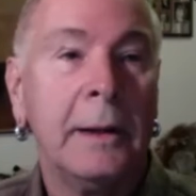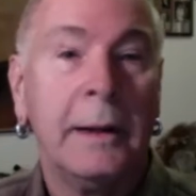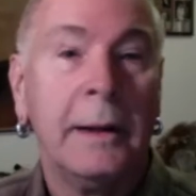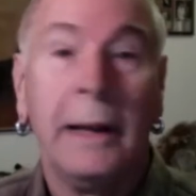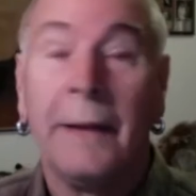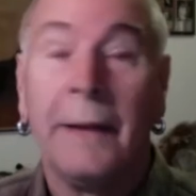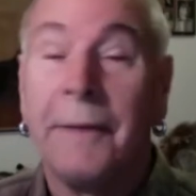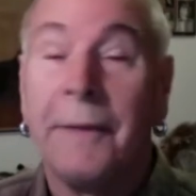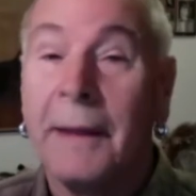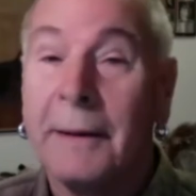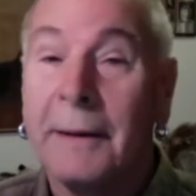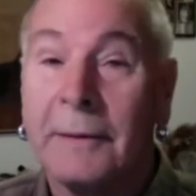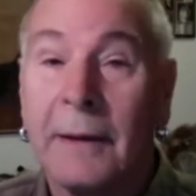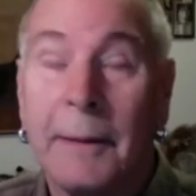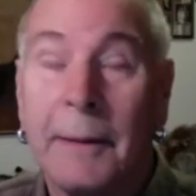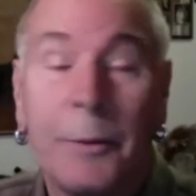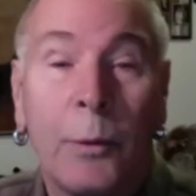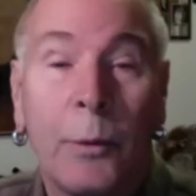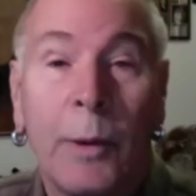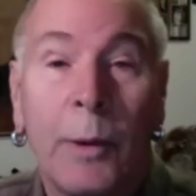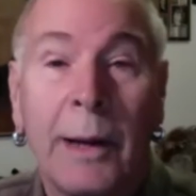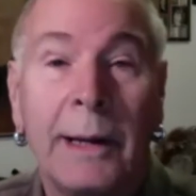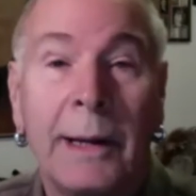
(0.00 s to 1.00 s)
At that time, the
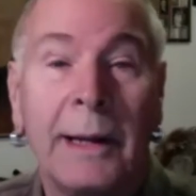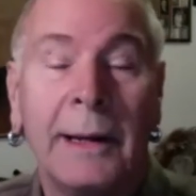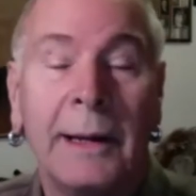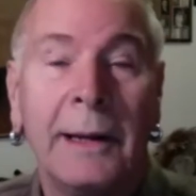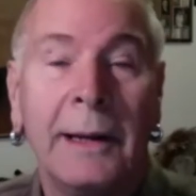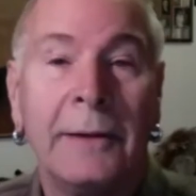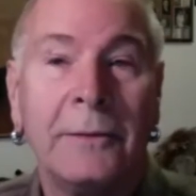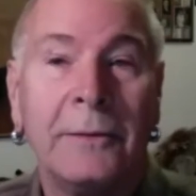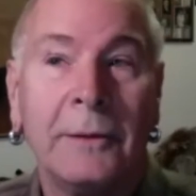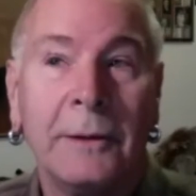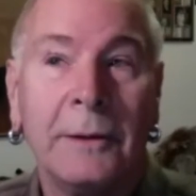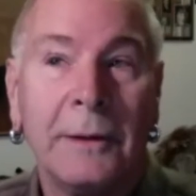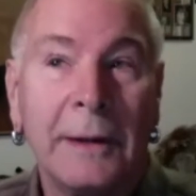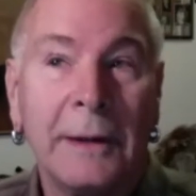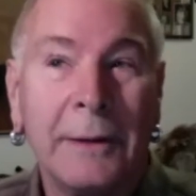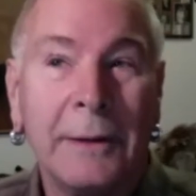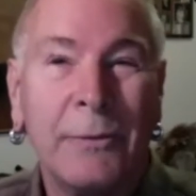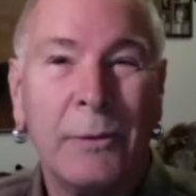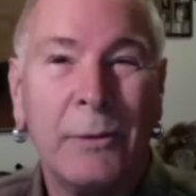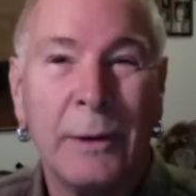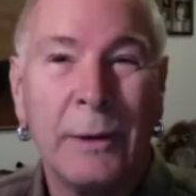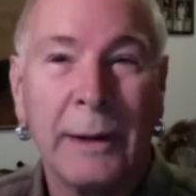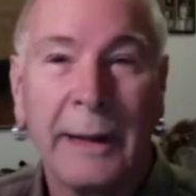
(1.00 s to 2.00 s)
Wyandotte Nation didn't
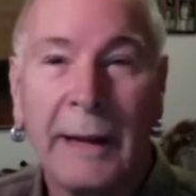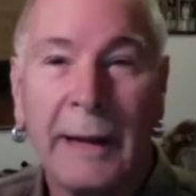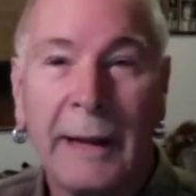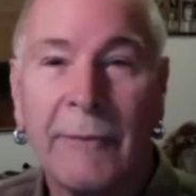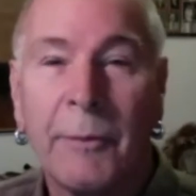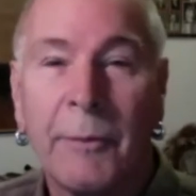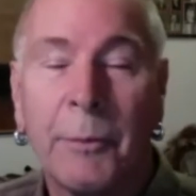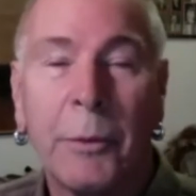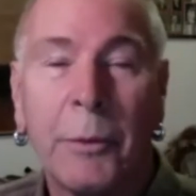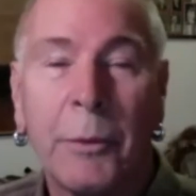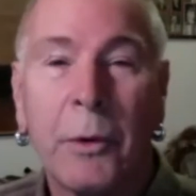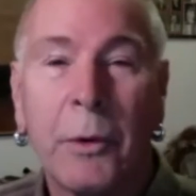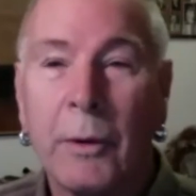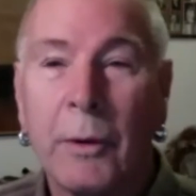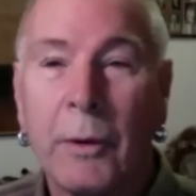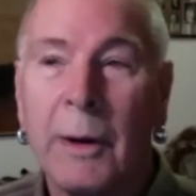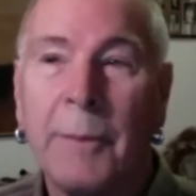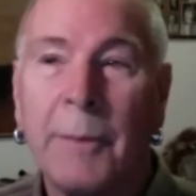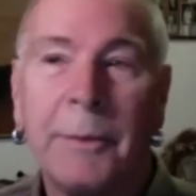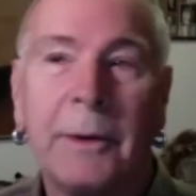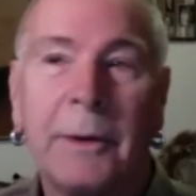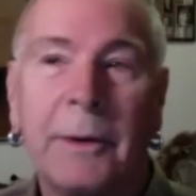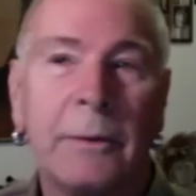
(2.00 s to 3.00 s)
really have a
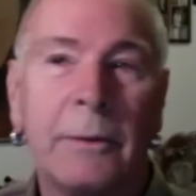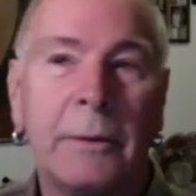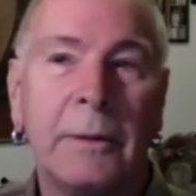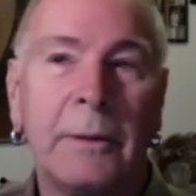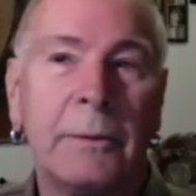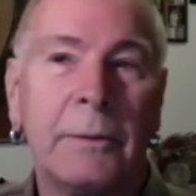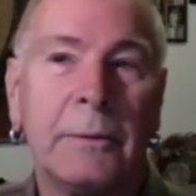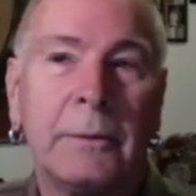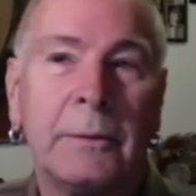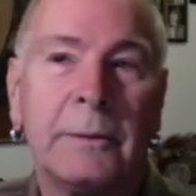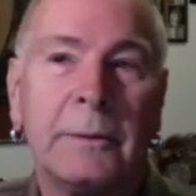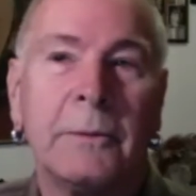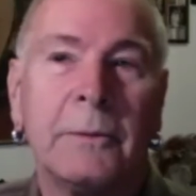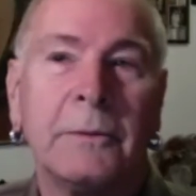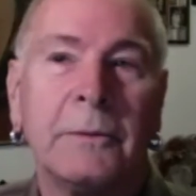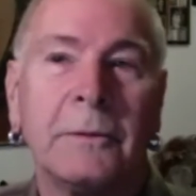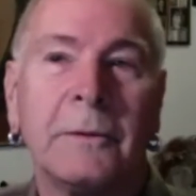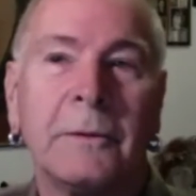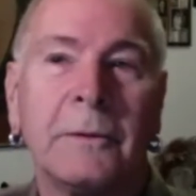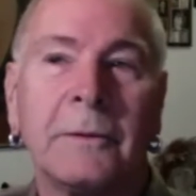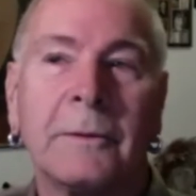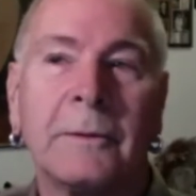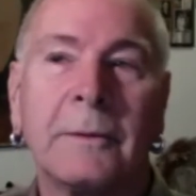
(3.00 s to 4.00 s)
program. There was
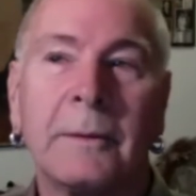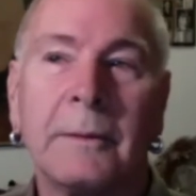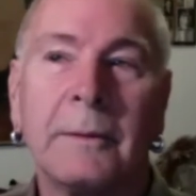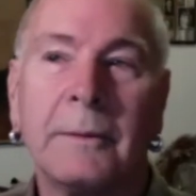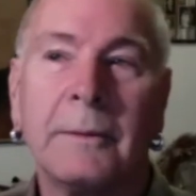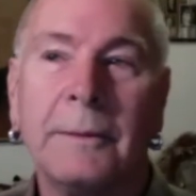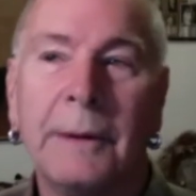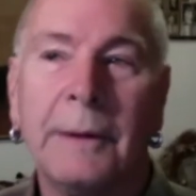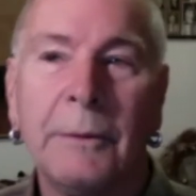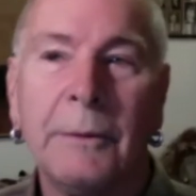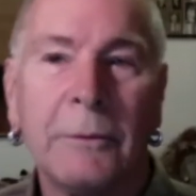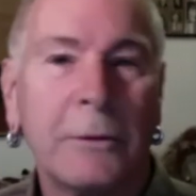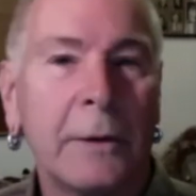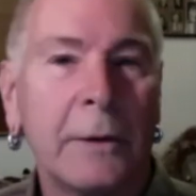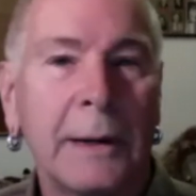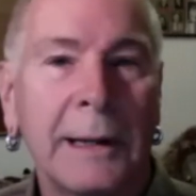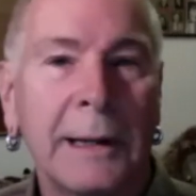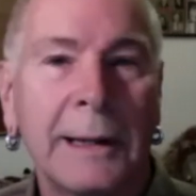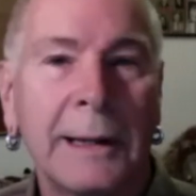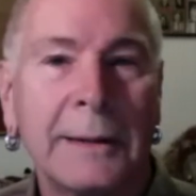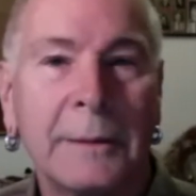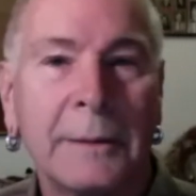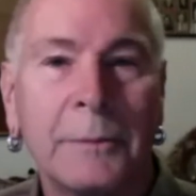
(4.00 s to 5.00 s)
just, they were trying to
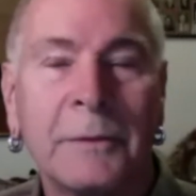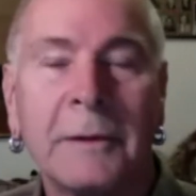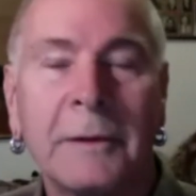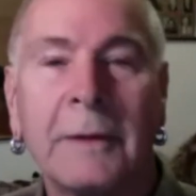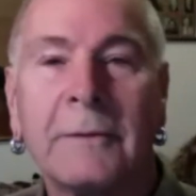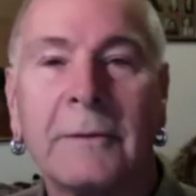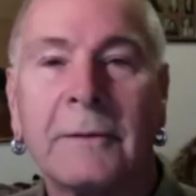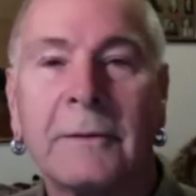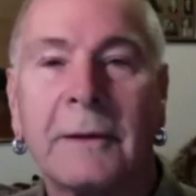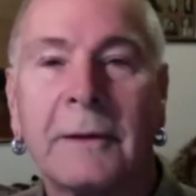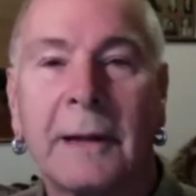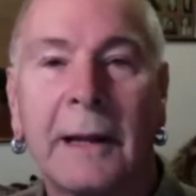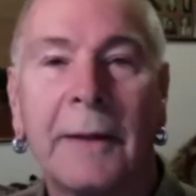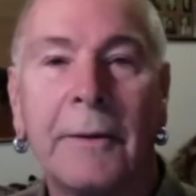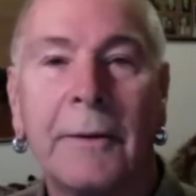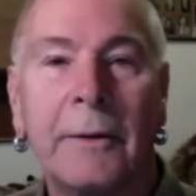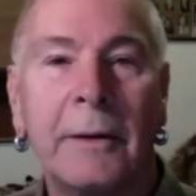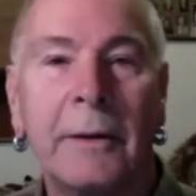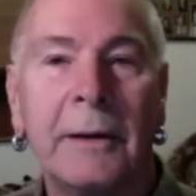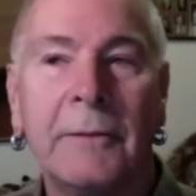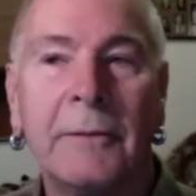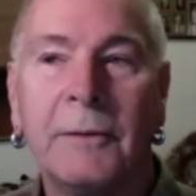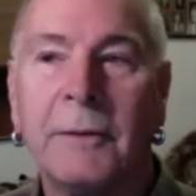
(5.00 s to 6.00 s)
get themselves together,
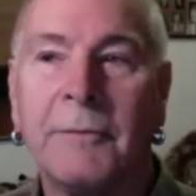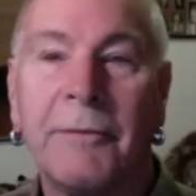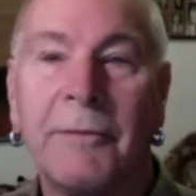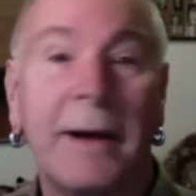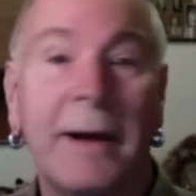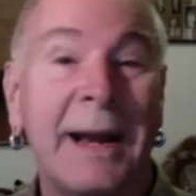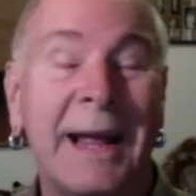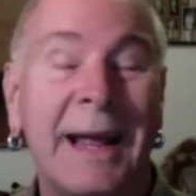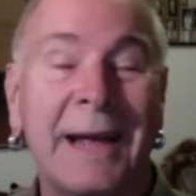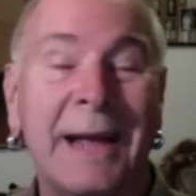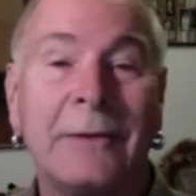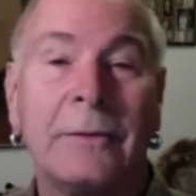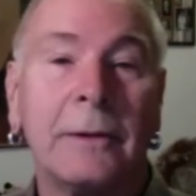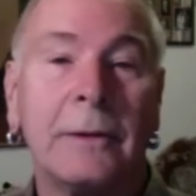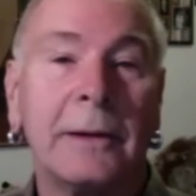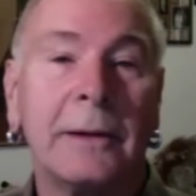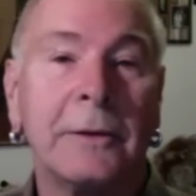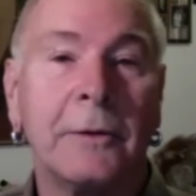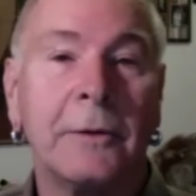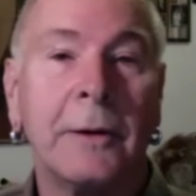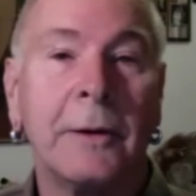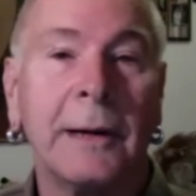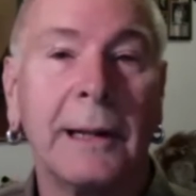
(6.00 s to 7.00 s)
even financially,
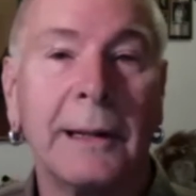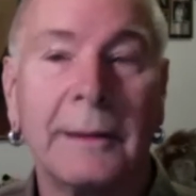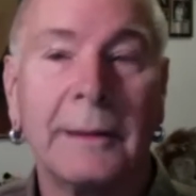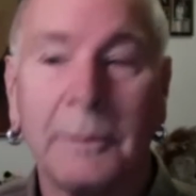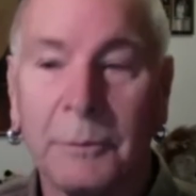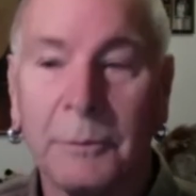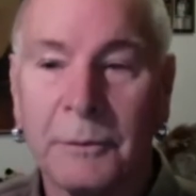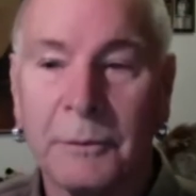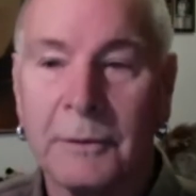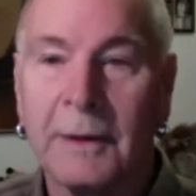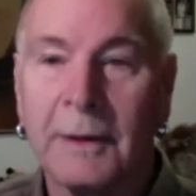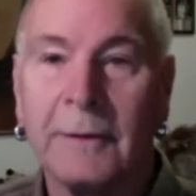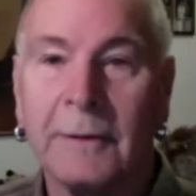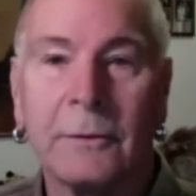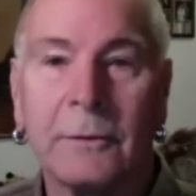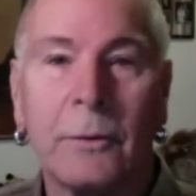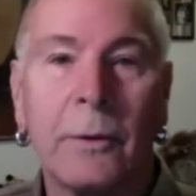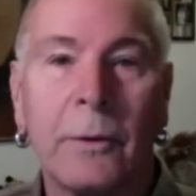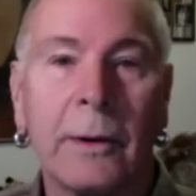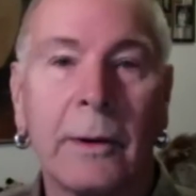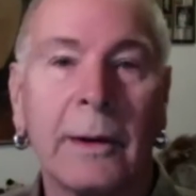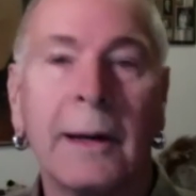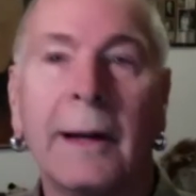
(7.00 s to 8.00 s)
trying to get themselves
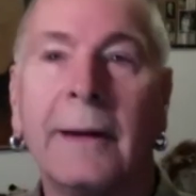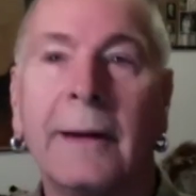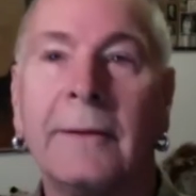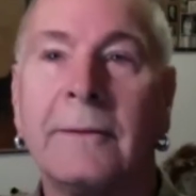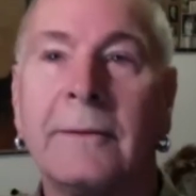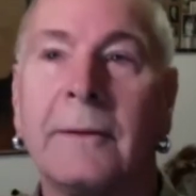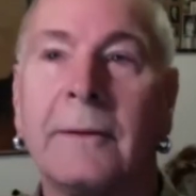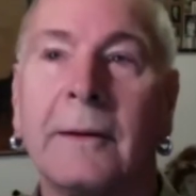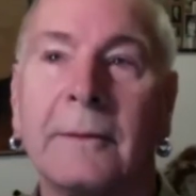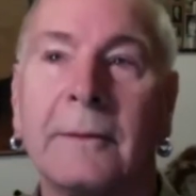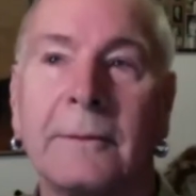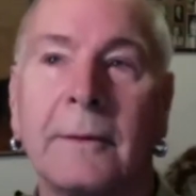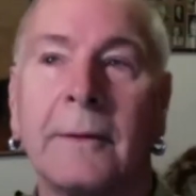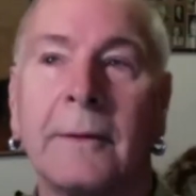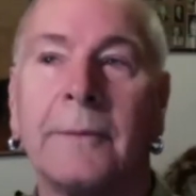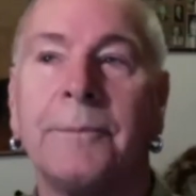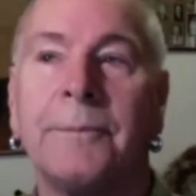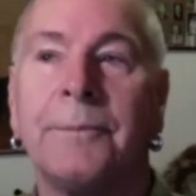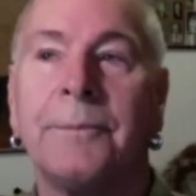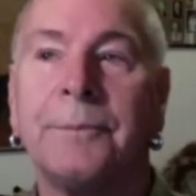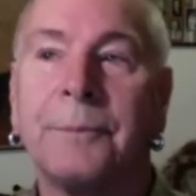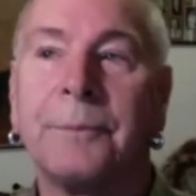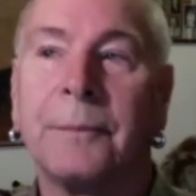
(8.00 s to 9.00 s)
organized as
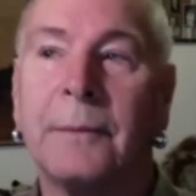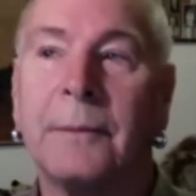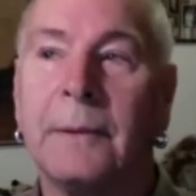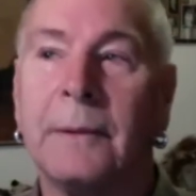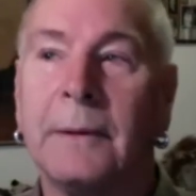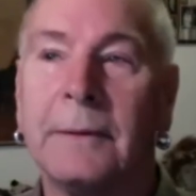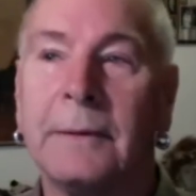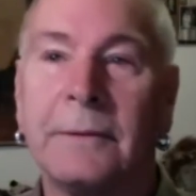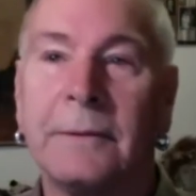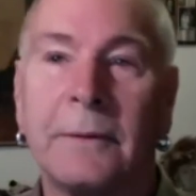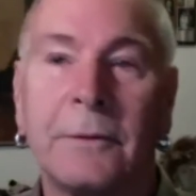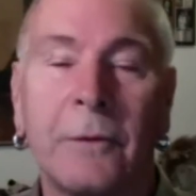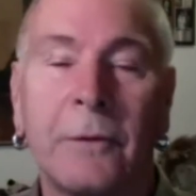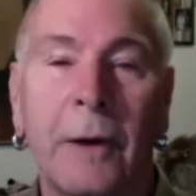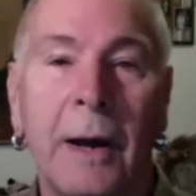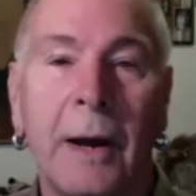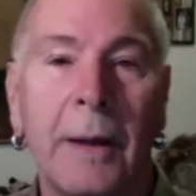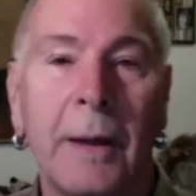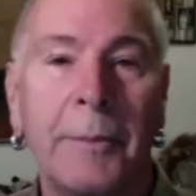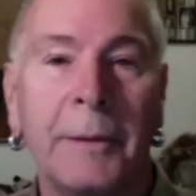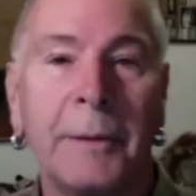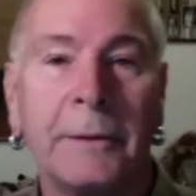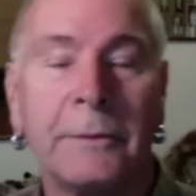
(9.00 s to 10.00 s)
a
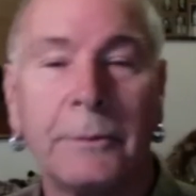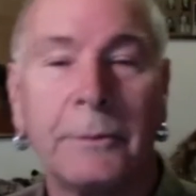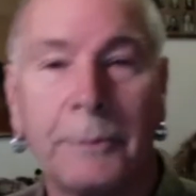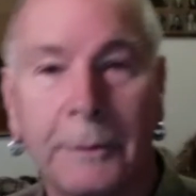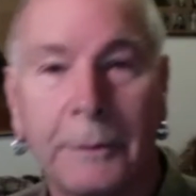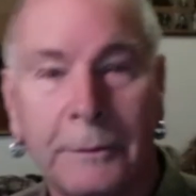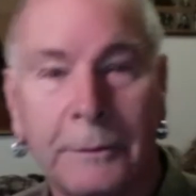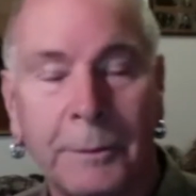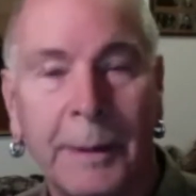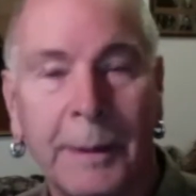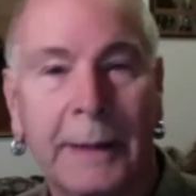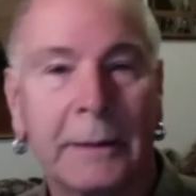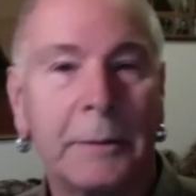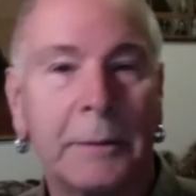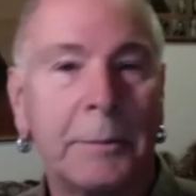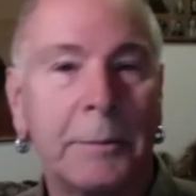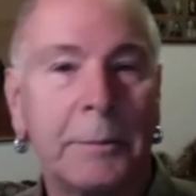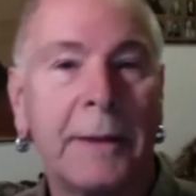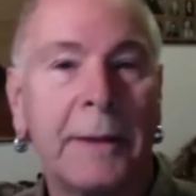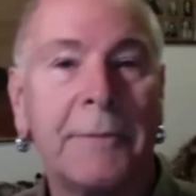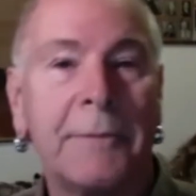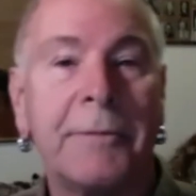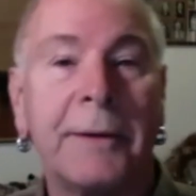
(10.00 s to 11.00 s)
tribe that's respected
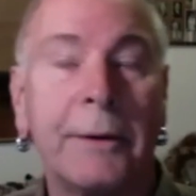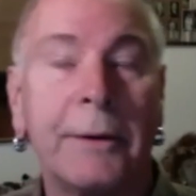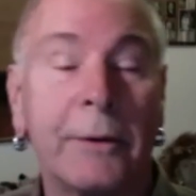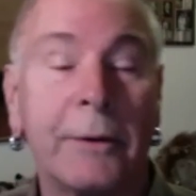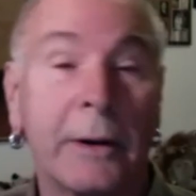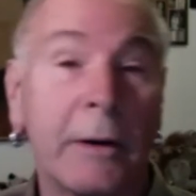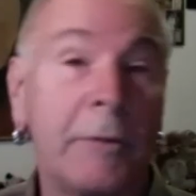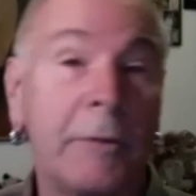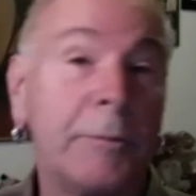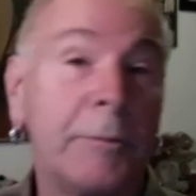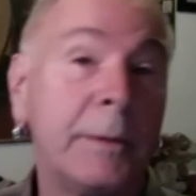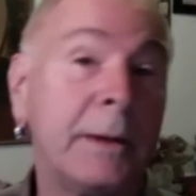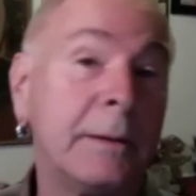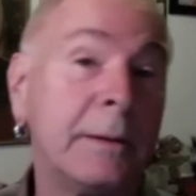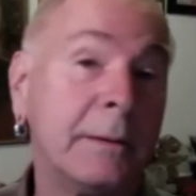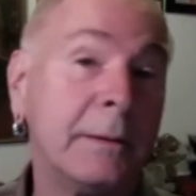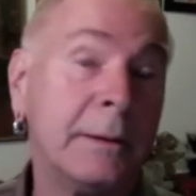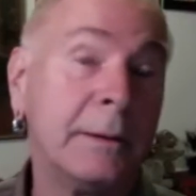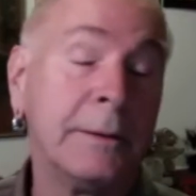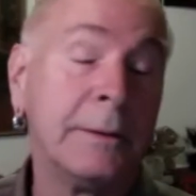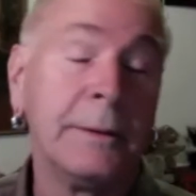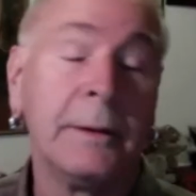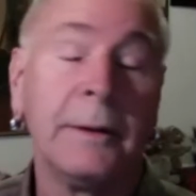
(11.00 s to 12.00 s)
by the federal government,
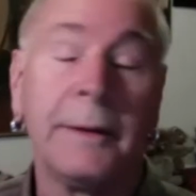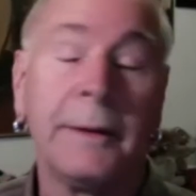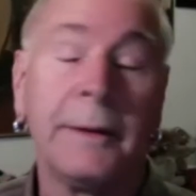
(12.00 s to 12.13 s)
and all that.